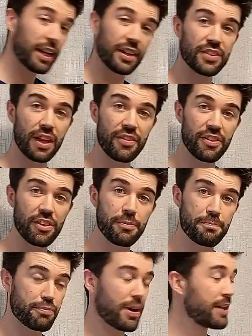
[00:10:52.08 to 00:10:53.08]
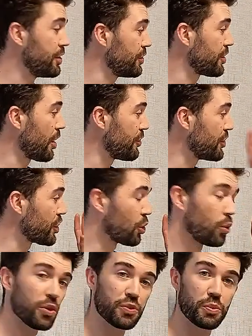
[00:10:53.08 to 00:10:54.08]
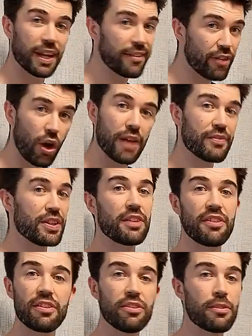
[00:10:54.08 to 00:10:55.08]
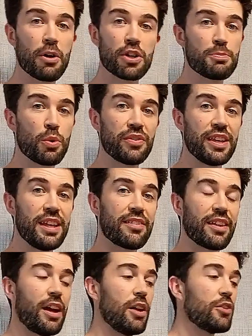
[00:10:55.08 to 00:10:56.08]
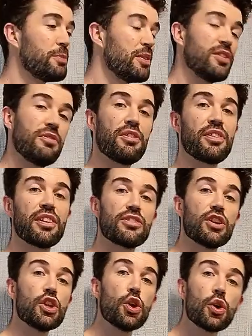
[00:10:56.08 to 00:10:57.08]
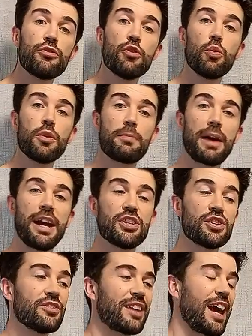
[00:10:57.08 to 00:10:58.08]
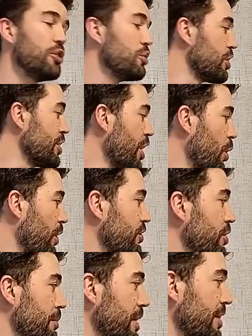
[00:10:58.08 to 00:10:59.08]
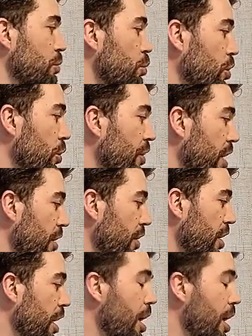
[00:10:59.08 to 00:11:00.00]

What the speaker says: I say, this is brand new stuff in the course. We're going to dive into this into much more detail, specific things to look for with patients, how you can know if somebody's in one or the other,